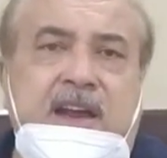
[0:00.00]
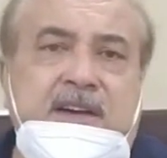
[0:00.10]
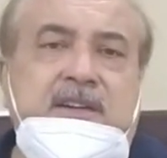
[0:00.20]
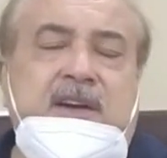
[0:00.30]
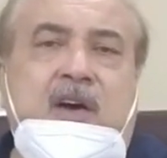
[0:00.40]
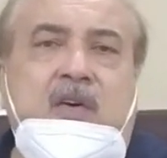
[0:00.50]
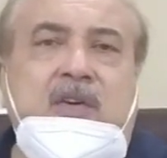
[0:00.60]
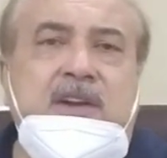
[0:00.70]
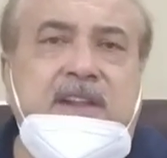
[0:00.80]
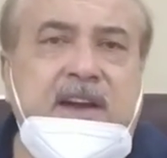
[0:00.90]
And
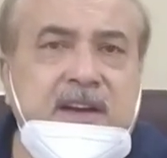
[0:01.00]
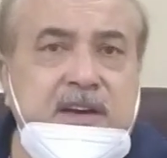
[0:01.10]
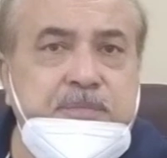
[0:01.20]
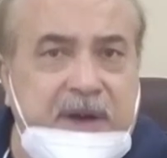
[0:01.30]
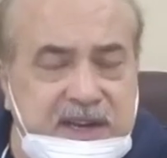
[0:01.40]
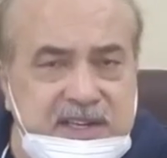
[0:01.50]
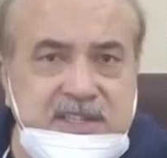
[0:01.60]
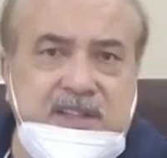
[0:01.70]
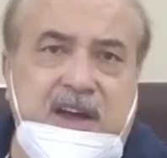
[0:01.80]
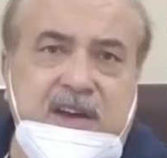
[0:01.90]
now in the end, in
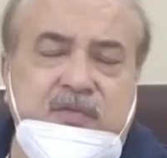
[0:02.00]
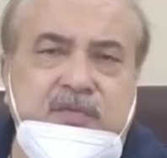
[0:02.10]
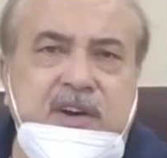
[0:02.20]
Pakistan,